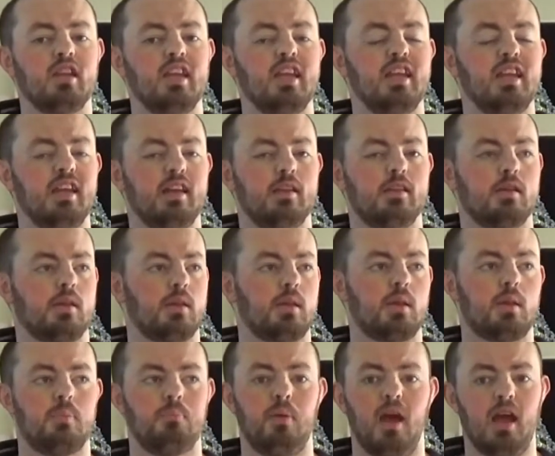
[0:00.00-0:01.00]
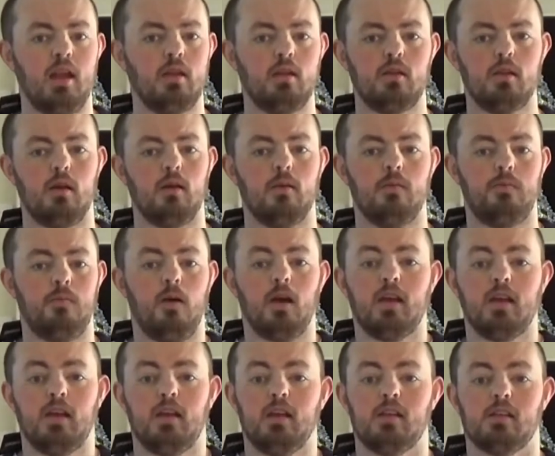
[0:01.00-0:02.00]
needing to spend a
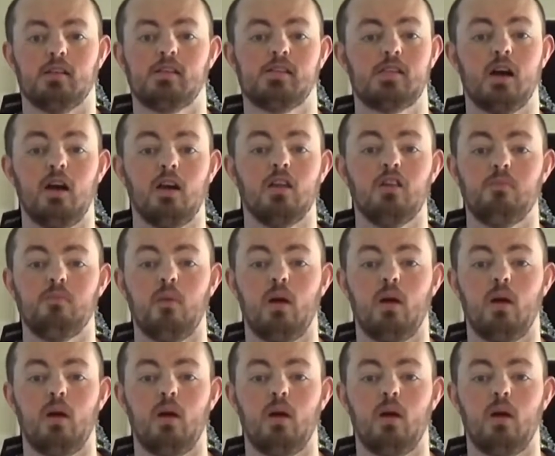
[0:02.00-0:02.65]
fucking ton of